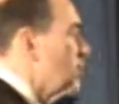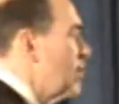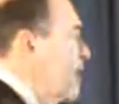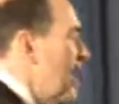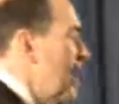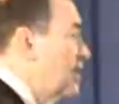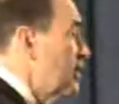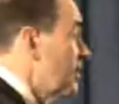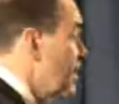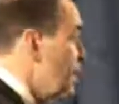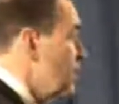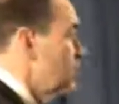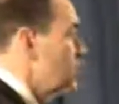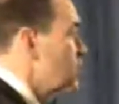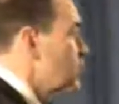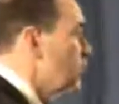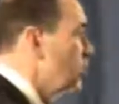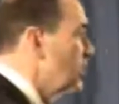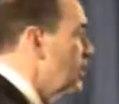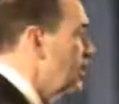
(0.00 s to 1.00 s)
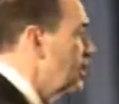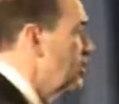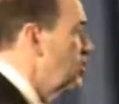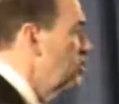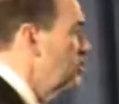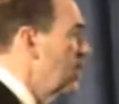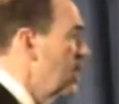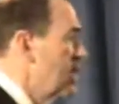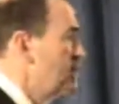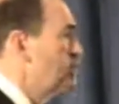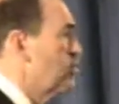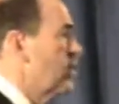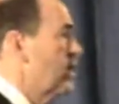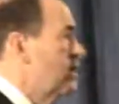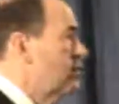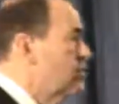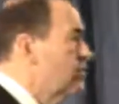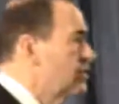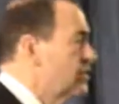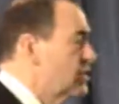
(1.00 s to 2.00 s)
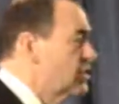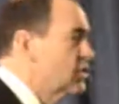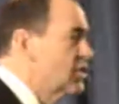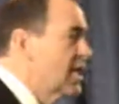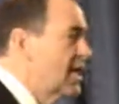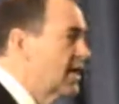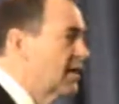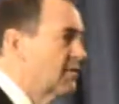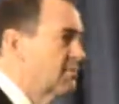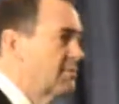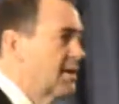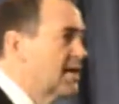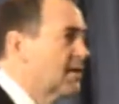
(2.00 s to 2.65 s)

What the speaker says: to create and then destroy human embryos for the sake of